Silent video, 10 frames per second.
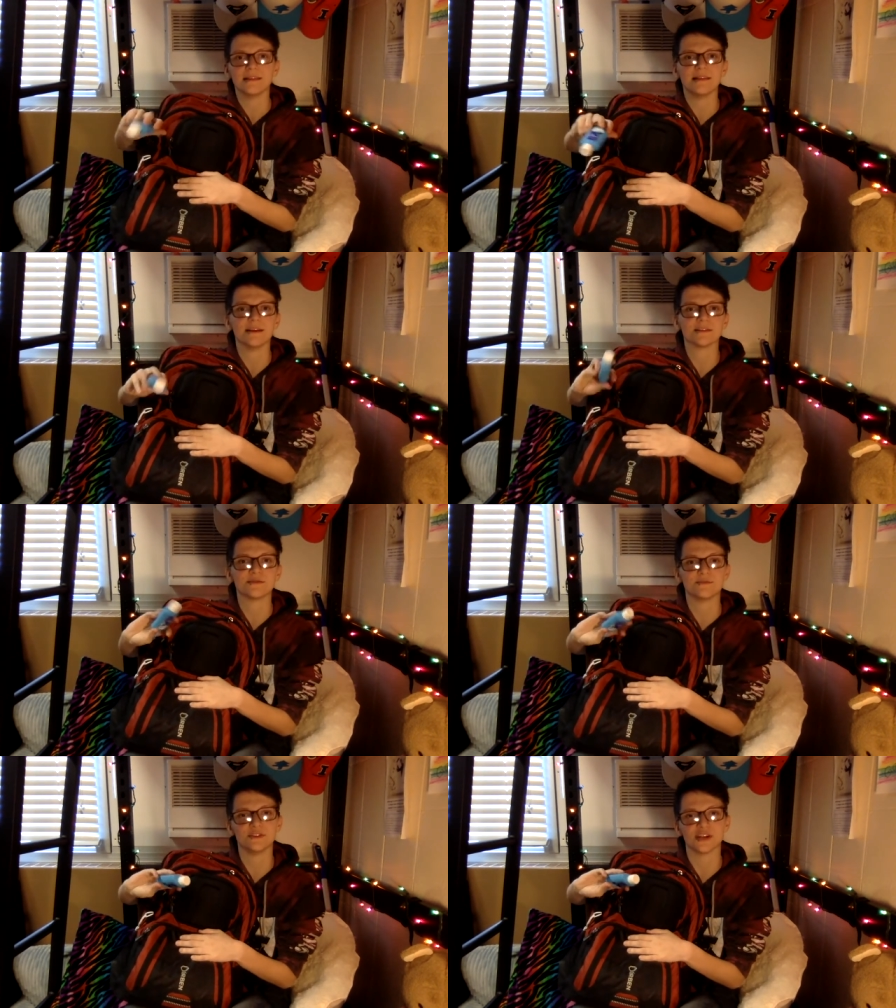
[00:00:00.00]

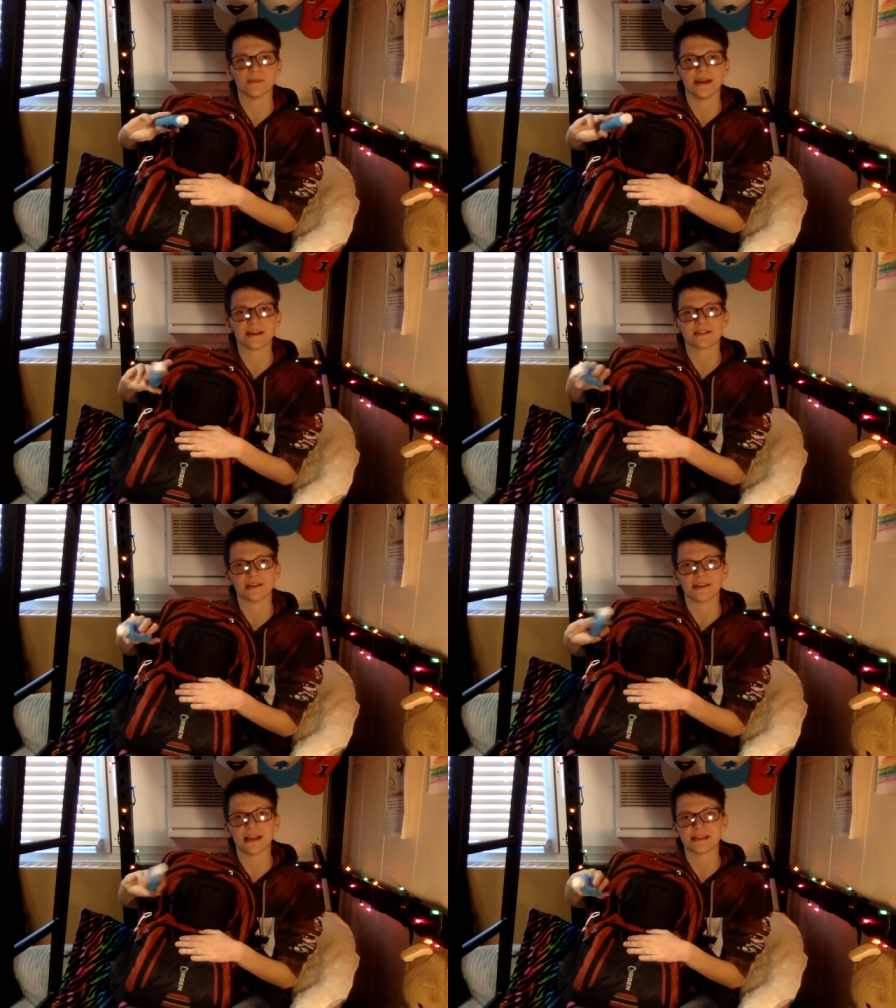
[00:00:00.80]
Here's Germex,
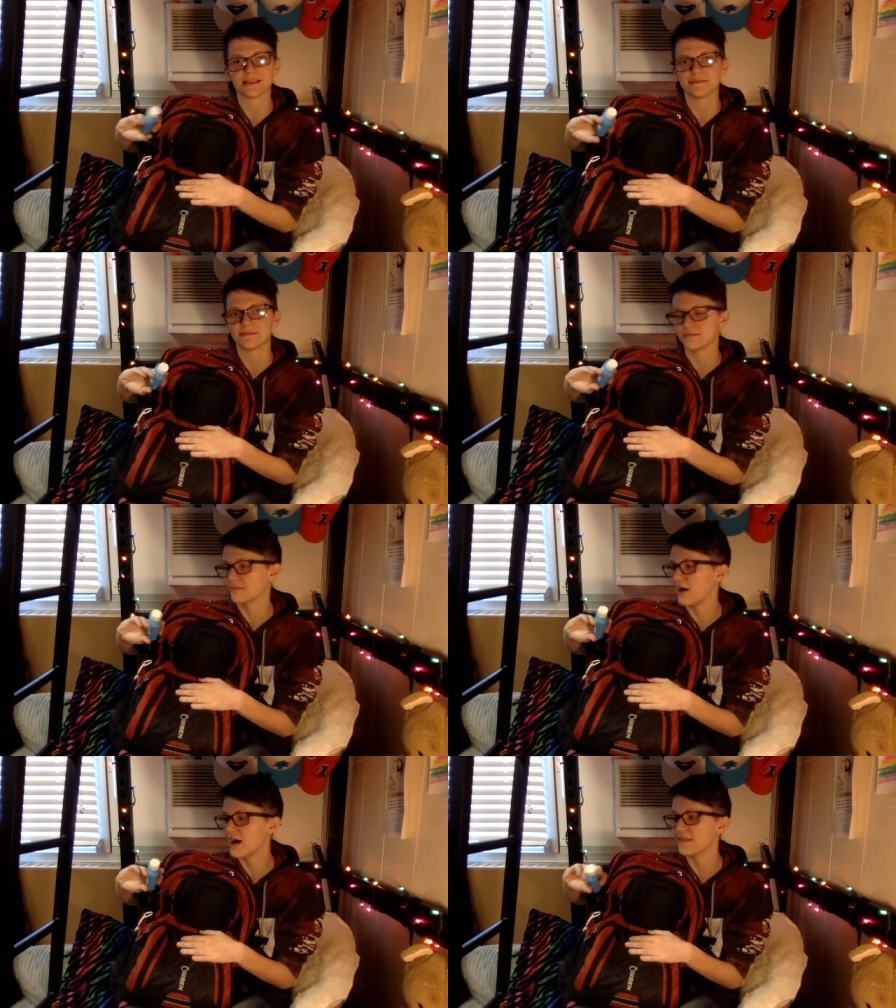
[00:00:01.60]
so that's
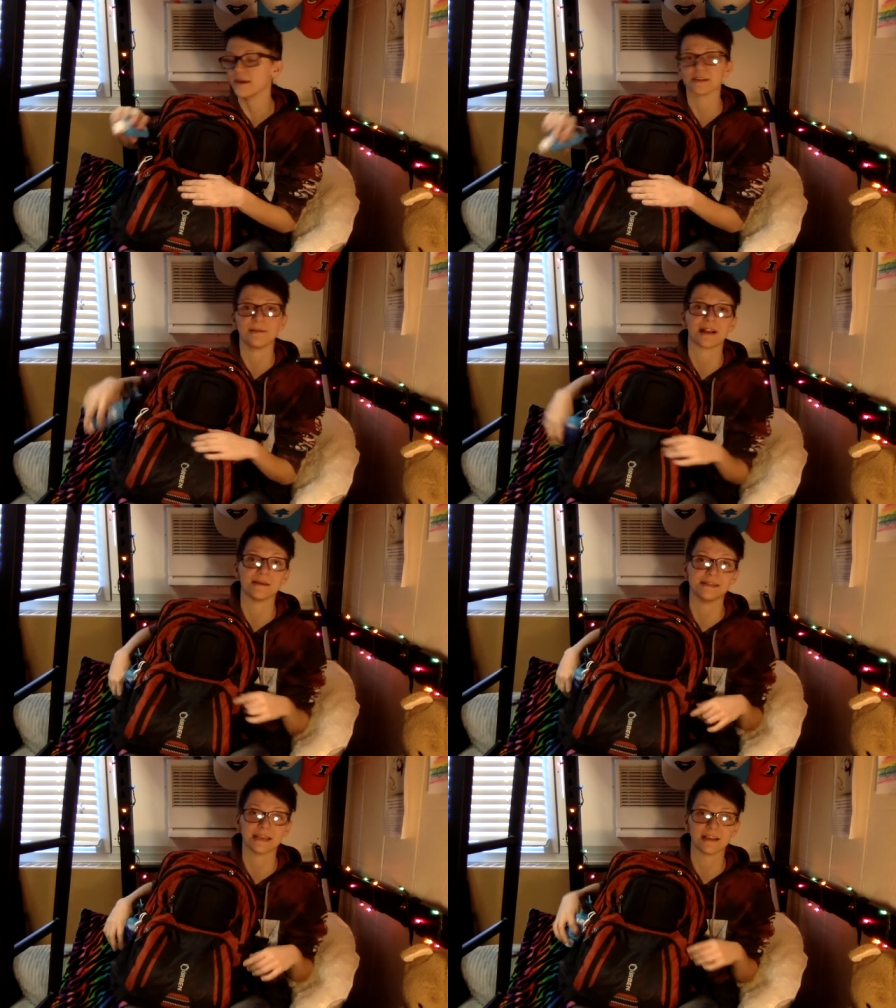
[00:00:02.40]
on there, so I'm not
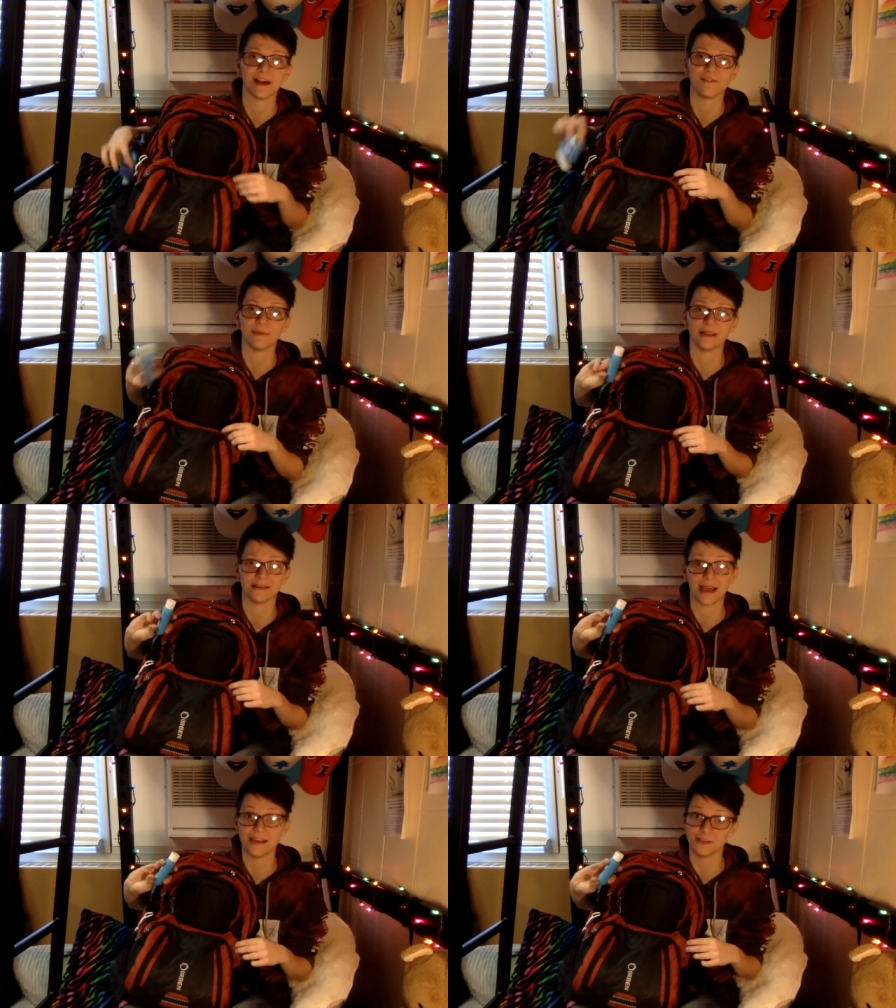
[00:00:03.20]
going to be taking that off, but
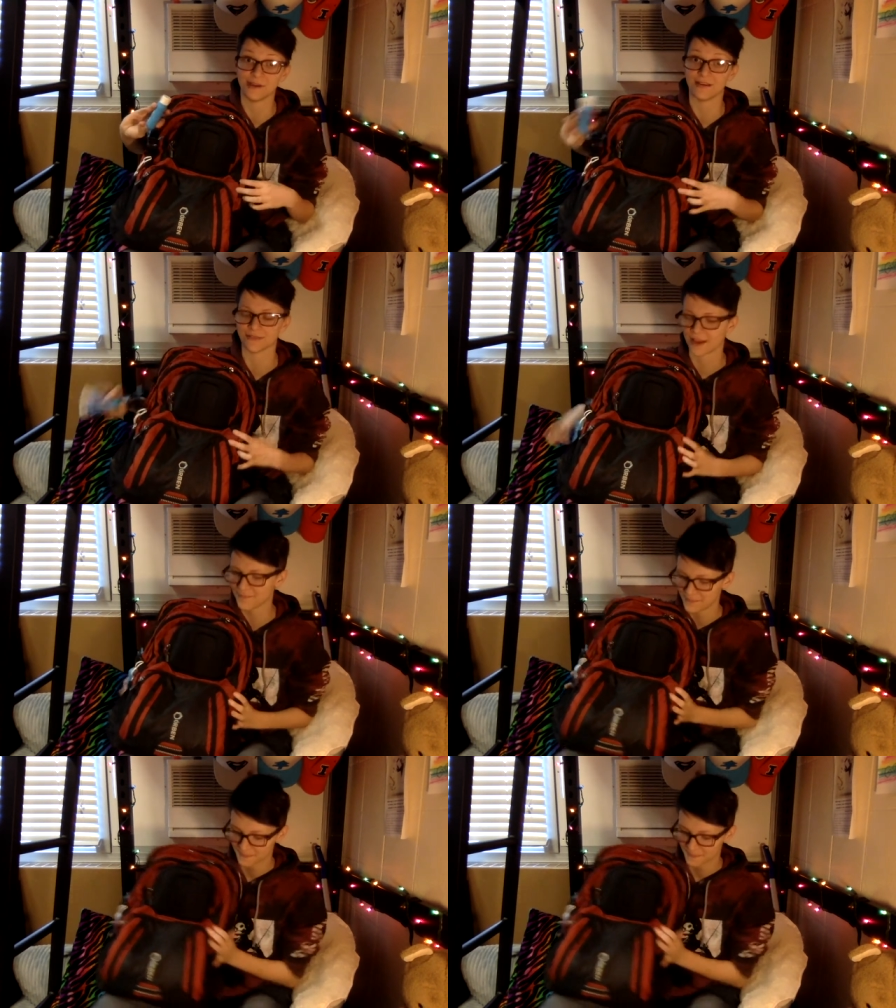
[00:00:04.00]
I do have that.